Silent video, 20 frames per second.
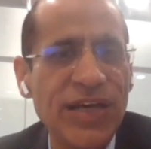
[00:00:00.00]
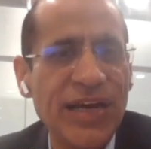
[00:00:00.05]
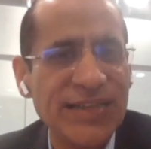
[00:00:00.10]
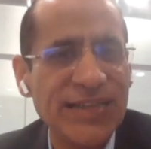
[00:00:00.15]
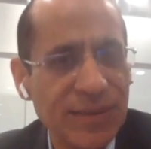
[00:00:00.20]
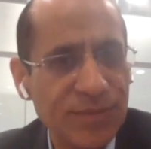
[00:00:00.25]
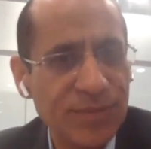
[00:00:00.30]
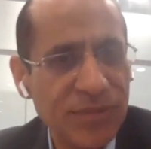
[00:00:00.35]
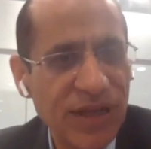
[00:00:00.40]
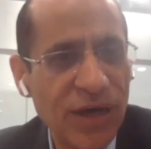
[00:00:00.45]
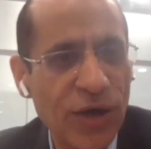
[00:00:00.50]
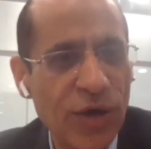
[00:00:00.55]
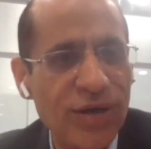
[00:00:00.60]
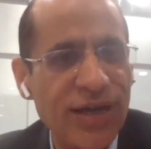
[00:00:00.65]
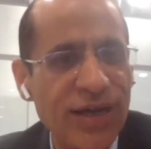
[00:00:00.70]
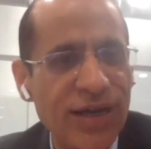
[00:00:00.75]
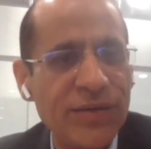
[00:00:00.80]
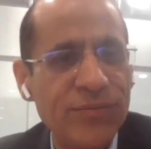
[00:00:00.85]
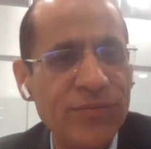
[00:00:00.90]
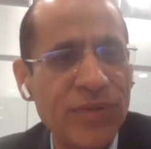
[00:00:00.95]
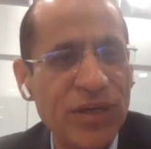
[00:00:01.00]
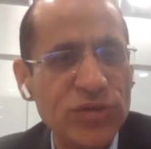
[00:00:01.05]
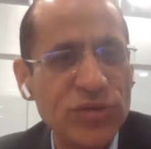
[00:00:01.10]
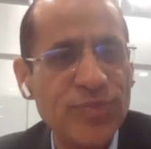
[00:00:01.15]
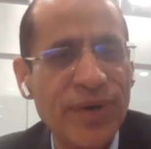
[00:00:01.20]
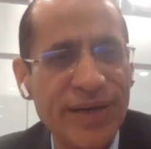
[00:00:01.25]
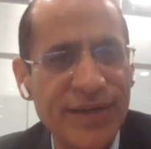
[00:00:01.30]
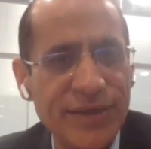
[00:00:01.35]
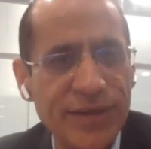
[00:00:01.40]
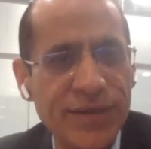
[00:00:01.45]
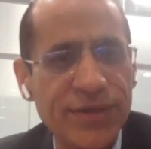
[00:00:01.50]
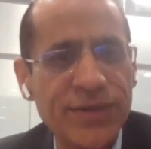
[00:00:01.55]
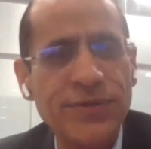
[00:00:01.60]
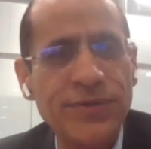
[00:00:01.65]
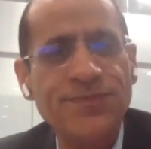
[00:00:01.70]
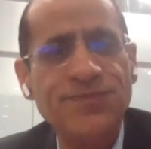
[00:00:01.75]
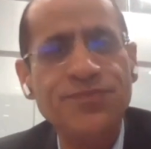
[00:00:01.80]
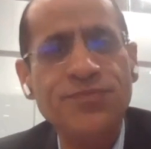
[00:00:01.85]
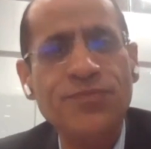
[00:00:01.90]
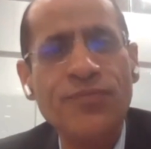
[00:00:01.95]
accepting online much
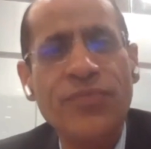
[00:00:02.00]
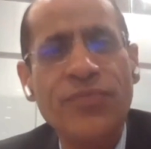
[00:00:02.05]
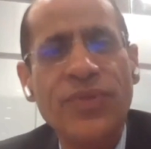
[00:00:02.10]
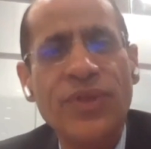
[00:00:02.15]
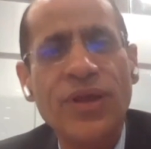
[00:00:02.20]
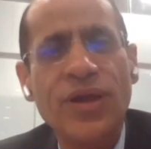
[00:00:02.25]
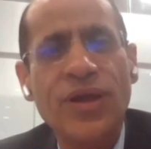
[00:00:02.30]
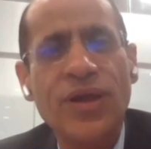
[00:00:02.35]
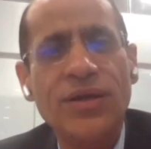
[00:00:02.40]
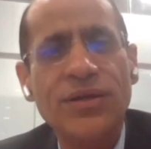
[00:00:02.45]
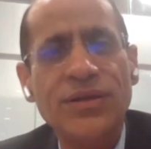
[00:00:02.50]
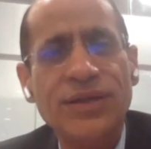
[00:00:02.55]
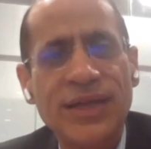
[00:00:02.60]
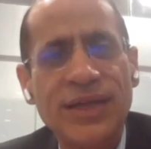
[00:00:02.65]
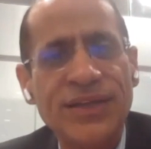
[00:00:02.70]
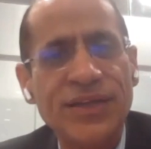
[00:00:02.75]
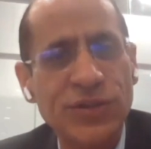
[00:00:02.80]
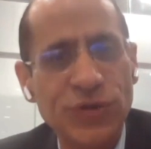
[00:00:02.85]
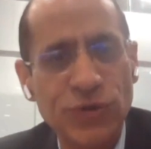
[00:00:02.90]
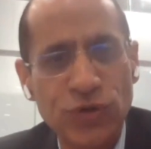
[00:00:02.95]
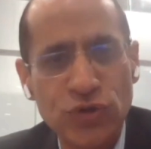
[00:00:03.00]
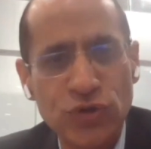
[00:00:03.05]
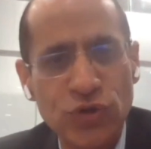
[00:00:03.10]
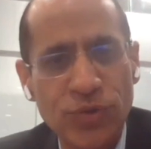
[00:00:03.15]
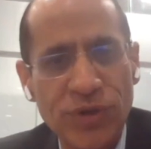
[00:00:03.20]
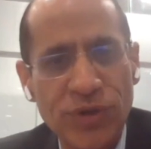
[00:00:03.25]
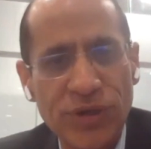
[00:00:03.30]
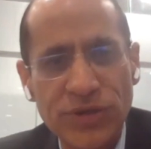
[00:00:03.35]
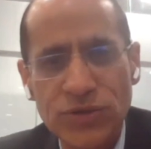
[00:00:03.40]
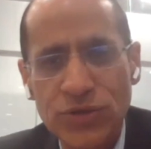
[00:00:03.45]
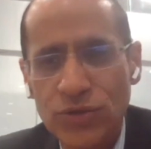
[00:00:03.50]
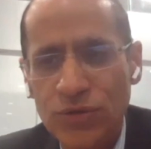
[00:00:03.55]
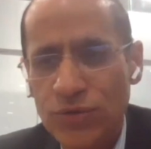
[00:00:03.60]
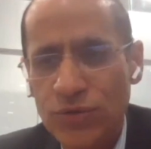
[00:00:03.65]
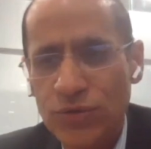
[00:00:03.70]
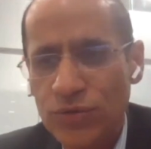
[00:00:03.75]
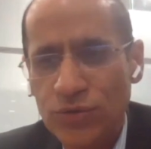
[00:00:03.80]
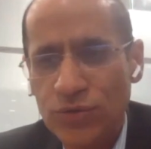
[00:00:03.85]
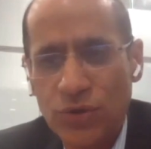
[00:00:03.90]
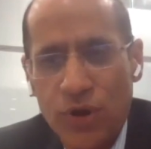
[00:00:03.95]
better than they used to be.
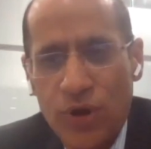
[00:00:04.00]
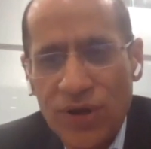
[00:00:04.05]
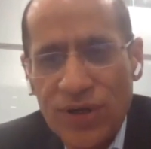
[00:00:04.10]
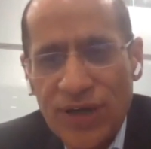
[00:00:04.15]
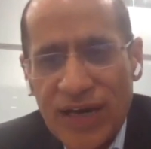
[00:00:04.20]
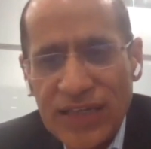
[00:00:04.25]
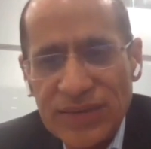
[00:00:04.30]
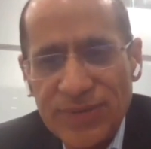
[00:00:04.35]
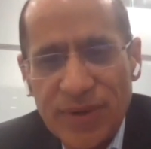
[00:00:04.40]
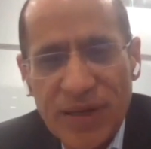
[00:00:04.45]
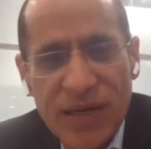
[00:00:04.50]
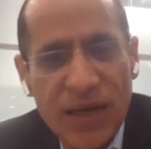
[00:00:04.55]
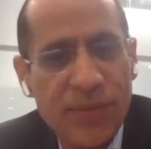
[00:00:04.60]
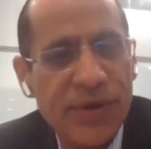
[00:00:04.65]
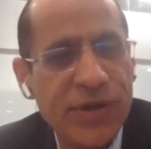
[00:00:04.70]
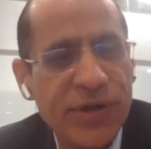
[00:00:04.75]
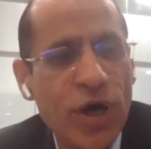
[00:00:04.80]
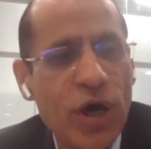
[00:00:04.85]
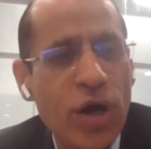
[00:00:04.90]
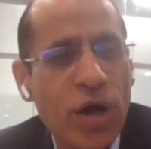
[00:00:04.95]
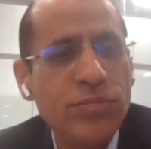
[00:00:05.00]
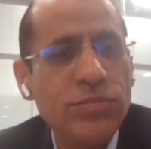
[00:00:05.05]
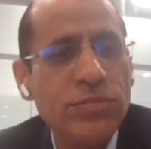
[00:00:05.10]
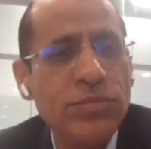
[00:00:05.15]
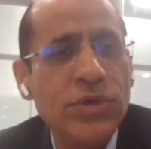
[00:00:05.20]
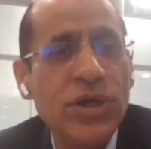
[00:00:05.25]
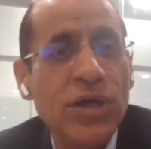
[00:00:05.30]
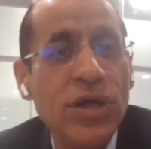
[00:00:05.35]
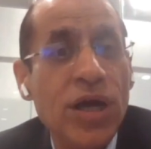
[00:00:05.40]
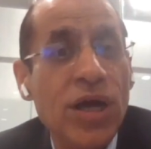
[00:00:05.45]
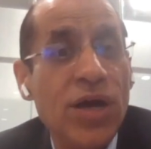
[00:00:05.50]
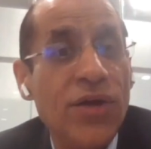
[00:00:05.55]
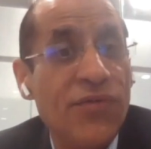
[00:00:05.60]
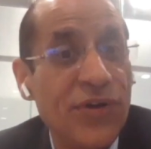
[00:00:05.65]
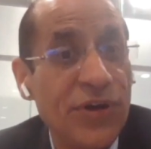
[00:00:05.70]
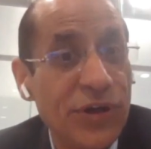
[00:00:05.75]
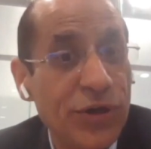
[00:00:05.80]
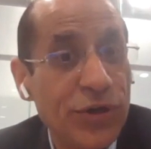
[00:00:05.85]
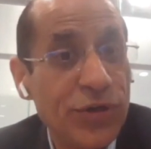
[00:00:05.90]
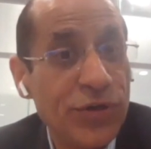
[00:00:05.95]
So online has become a norm.
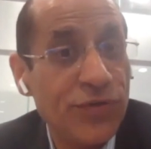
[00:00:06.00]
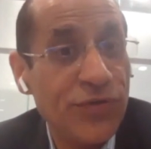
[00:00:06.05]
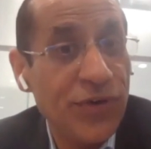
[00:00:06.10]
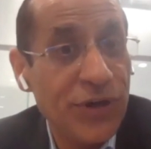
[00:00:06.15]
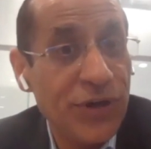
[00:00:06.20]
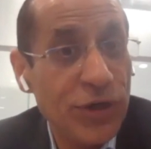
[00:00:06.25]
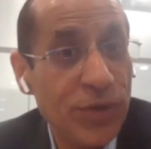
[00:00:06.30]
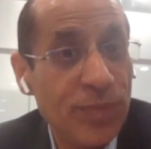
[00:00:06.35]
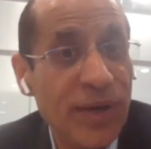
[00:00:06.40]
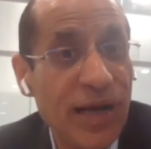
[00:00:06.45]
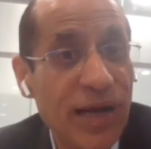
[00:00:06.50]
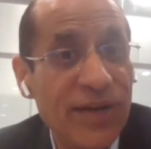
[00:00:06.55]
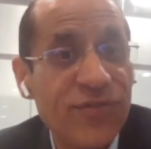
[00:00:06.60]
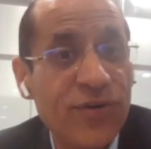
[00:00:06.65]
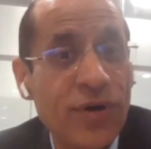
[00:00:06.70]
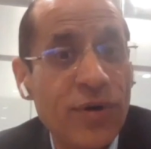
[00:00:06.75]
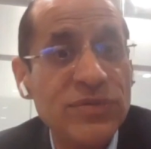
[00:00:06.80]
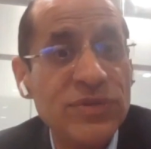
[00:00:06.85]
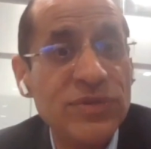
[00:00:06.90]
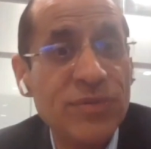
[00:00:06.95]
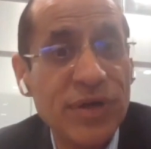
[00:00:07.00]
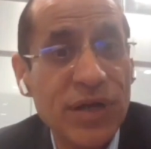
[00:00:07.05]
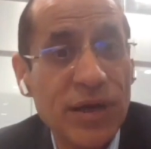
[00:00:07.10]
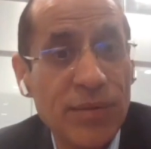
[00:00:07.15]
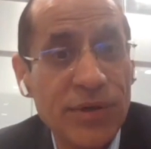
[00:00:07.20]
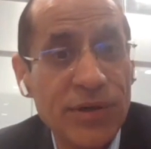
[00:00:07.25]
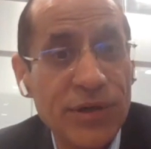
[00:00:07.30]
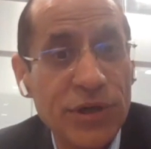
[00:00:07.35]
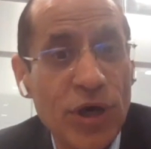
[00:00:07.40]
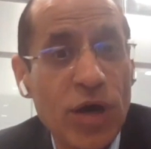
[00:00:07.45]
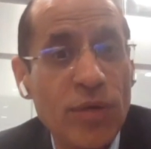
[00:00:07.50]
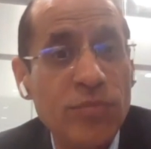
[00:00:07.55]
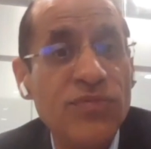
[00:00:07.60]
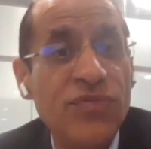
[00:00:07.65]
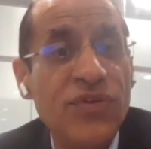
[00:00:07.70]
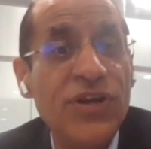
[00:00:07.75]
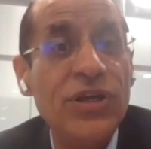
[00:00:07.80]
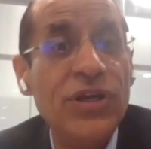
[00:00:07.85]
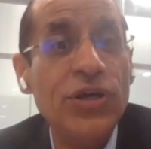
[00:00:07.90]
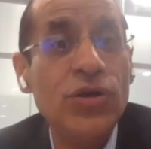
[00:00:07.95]
Video platforms have become a
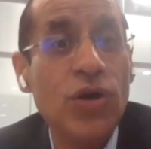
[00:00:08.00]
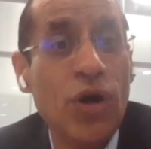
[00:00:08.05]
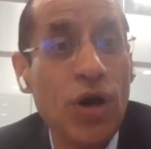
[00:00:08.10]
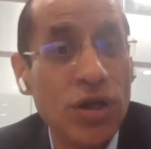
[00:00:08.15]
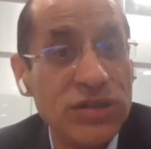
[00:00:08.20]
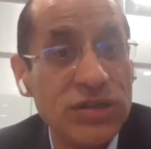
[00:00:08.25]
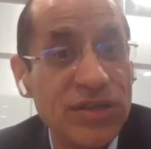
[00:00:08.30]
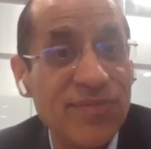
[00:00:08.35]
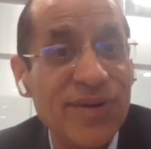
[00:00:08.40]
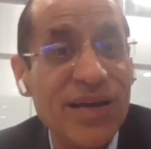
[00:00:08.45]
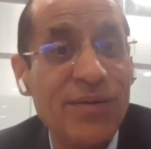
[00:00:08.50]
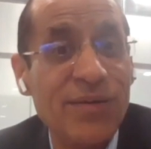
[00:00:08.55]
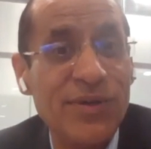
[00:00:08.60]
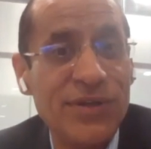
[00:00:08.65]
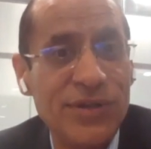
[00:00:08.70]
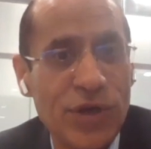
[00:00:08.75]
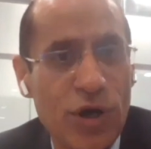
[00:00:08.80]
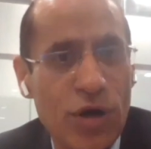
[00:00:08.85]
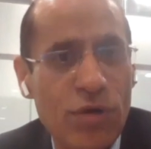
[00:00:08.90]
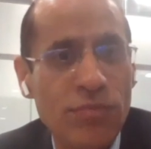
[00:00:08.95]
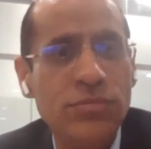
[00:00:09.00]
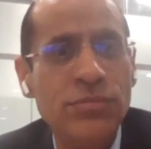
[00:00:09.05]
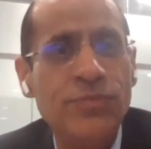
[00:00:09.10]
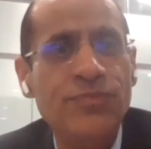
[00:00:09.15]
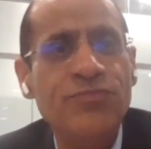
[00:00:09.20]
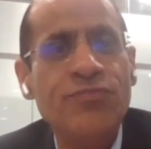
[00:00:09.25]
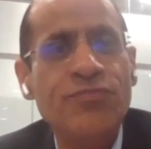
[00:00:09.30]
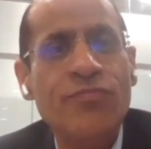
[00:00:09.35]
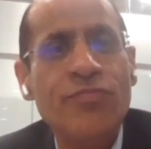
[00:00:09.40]
norm. Video calls have become a norm.